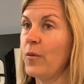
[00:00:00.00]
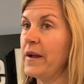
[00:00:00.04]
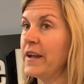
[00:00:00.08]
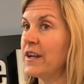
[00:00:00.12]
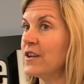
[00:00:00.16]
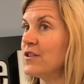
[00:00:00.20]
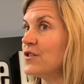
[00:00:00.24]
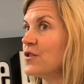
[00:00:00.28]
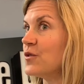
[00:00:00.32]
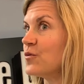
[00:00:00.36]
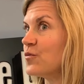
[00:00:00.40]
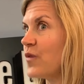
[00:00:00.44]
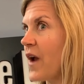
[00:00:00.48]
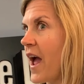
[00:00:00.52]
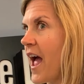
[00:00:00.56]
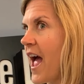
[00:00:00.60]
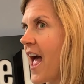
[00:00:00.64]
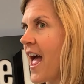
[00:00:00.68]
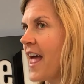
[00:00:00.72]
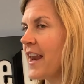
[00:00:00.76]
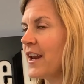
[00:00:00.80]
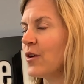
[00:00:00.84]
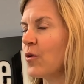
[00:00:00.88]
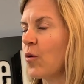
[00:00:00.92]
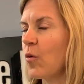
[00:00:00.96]
we can do
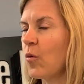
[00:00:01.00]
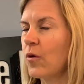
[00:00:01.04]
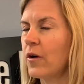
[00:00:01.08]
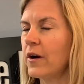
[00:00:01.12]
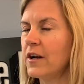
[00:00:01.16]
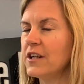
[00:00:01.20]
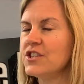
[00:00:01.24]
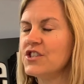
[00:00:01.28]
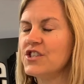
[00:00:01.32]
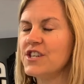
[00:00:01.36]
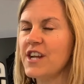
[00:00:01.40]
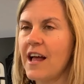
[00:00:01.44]
red and orange,